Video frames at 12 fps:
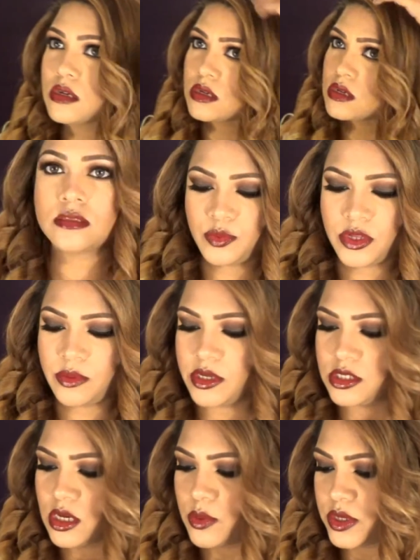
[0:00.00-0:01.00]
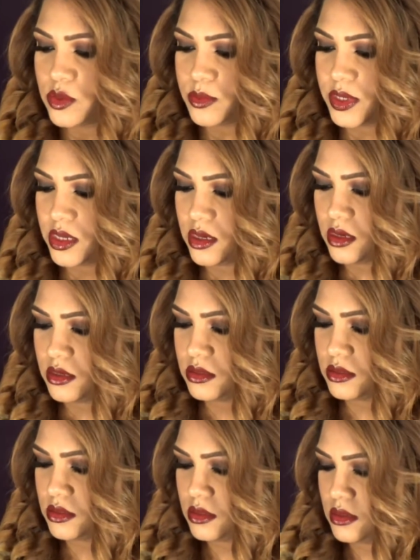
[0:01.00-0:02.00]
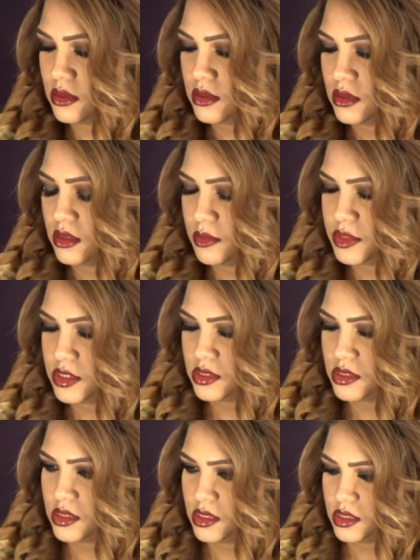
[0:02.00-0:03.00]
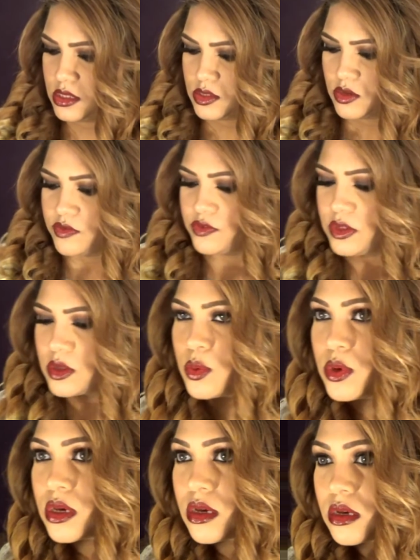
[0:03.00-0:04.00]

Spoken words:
That's pretty much how I do my hair. I'll just turn this off real quick.